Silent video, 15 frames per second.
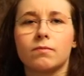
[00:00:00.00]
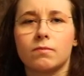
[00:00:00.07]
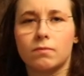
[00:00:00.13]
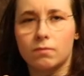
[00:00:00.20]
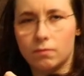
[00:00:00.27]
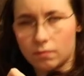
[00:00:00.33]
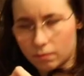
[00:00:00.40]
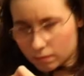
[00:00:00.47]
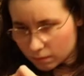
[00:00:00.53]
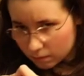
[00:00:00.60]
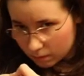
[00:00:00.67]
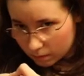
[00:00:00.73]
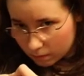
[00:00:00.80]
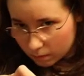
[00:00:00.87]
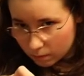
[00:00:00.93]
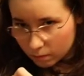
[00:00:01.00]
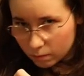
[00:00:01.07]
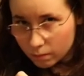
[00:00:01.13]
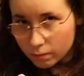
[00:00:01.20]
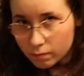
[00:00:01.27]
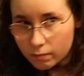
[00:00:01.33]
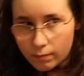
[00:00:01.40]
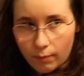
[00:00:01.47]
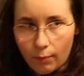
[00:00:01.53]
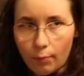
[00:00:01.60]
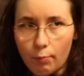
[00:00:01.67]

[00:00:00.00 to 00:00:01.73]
[no speech]